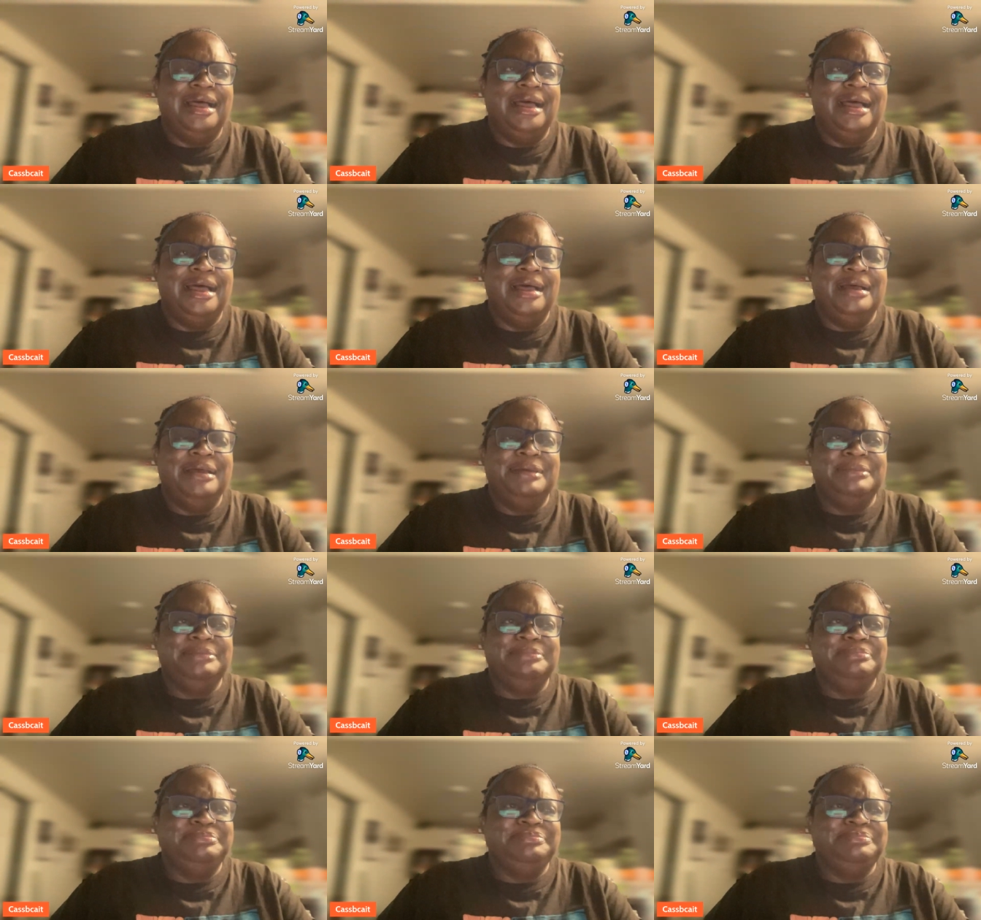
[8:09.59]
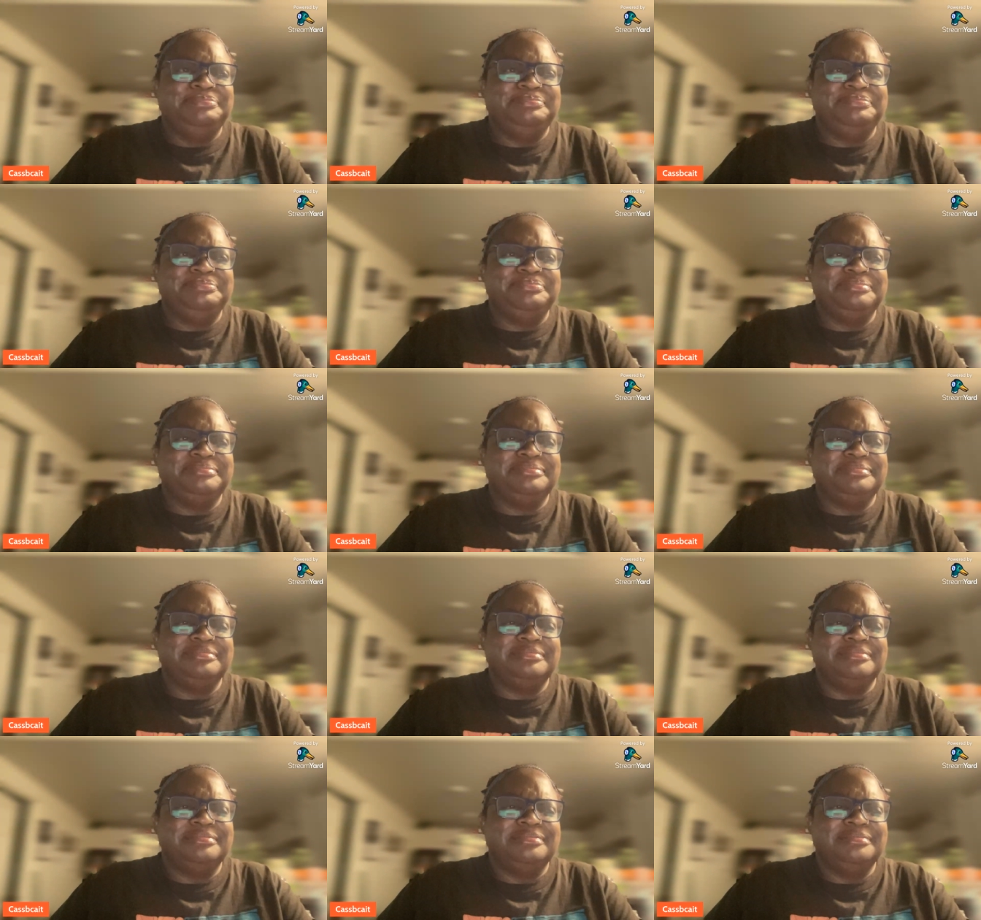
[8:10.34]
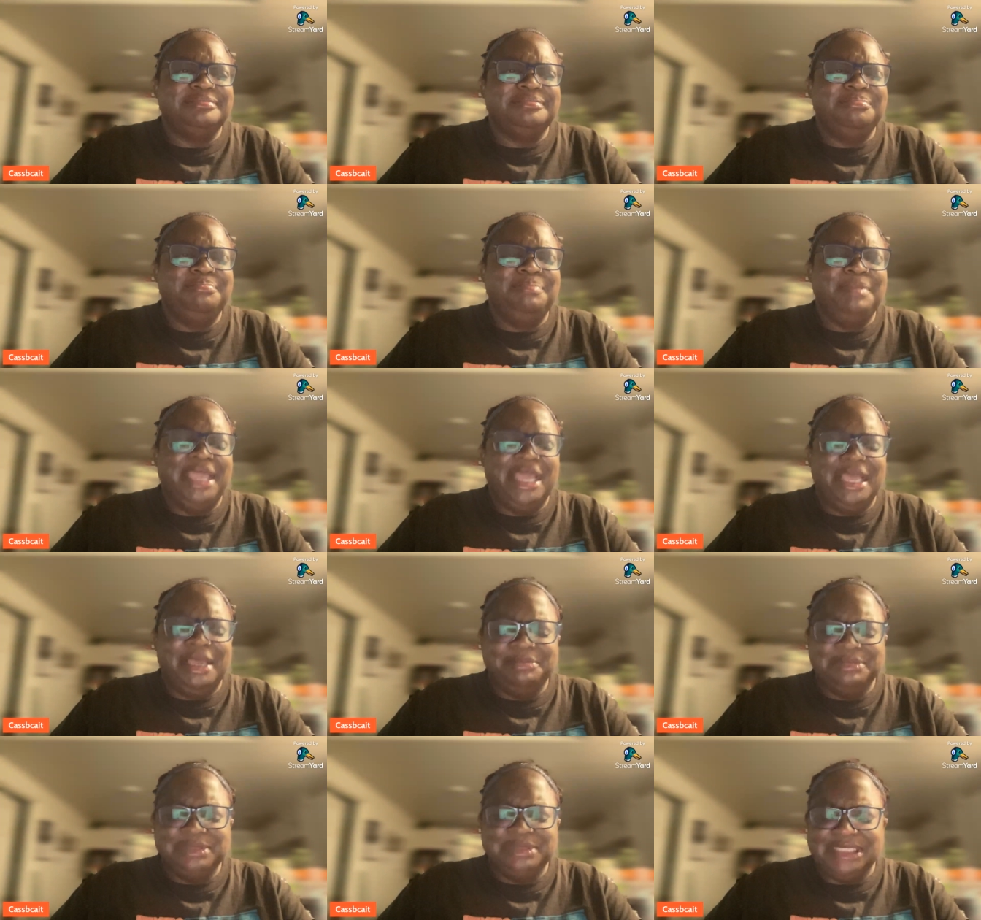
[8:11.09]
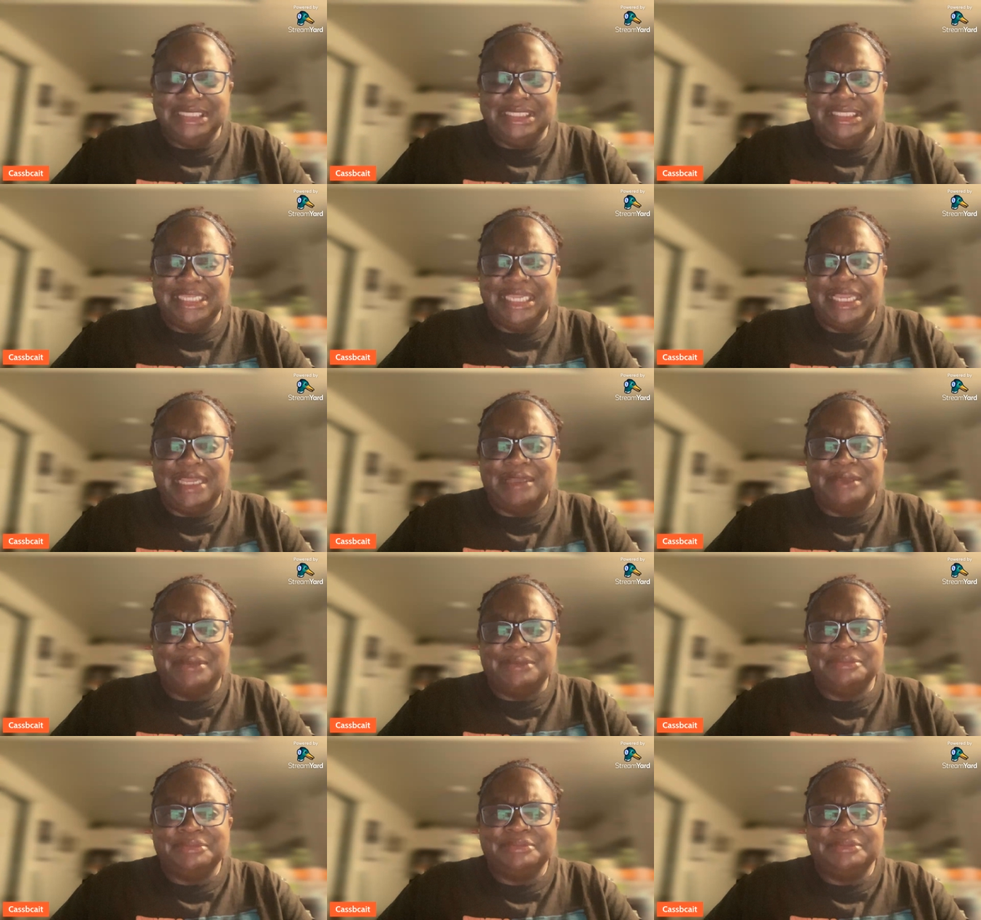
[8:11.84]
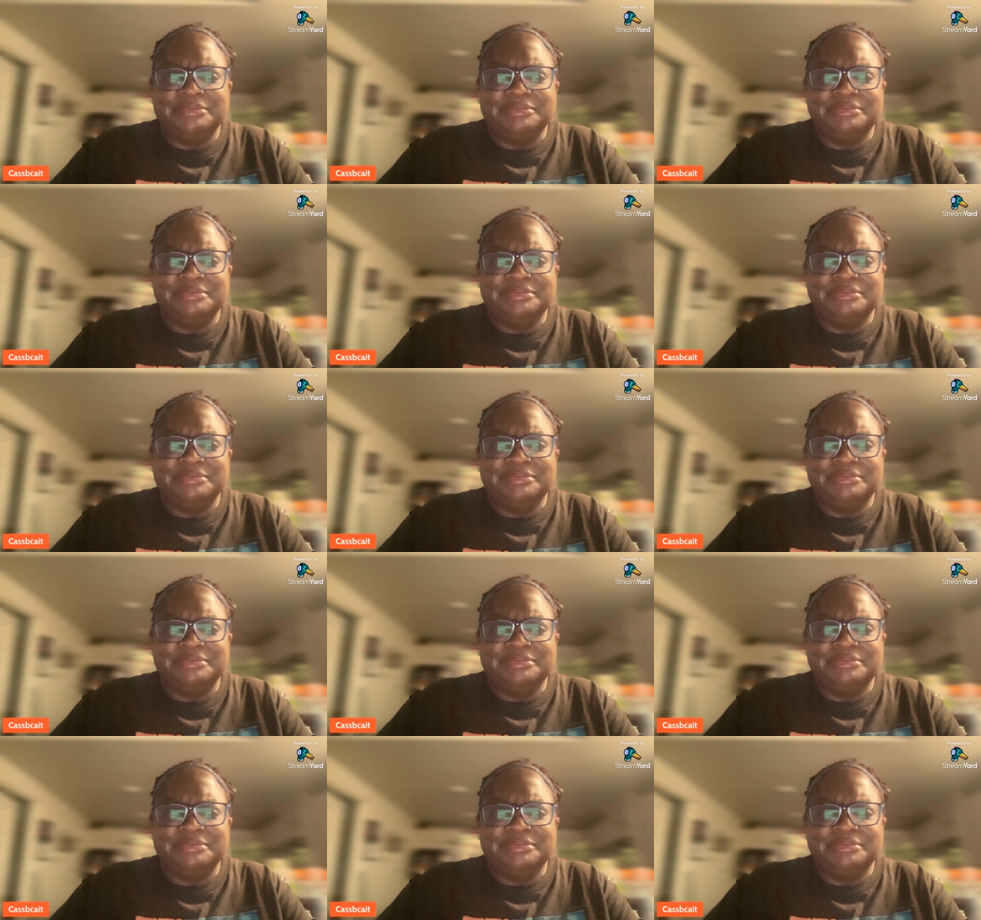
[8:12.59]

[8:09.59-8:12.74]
Um, ma'am, sit down.